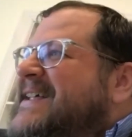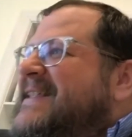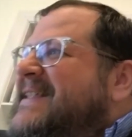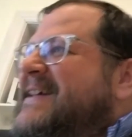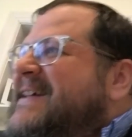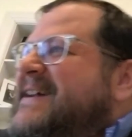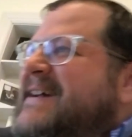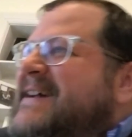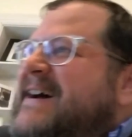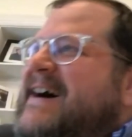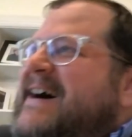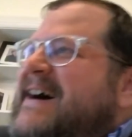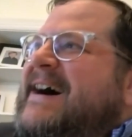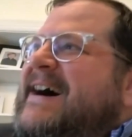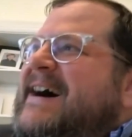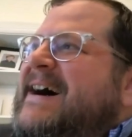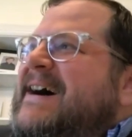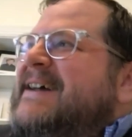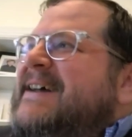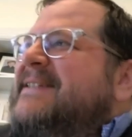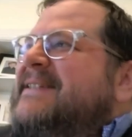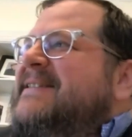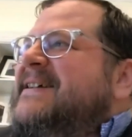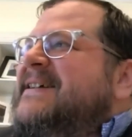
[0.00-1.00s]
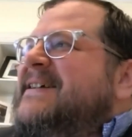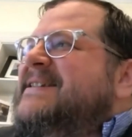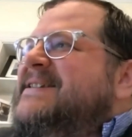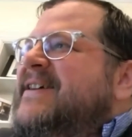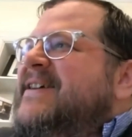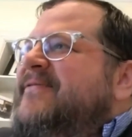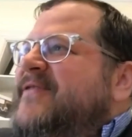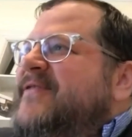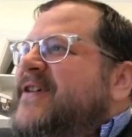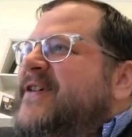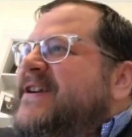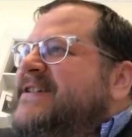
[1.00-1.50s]
the
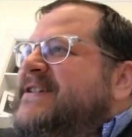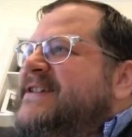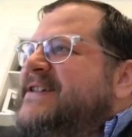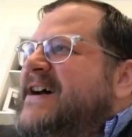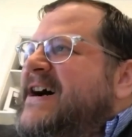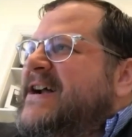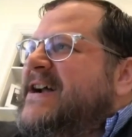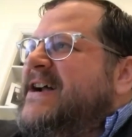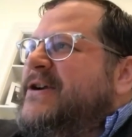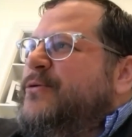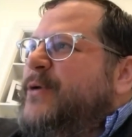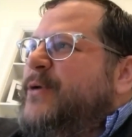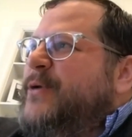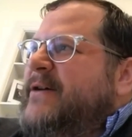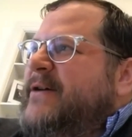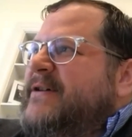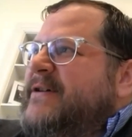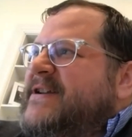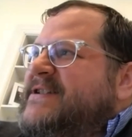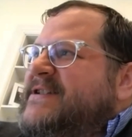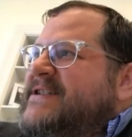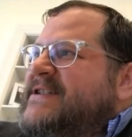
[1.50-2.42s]
different New England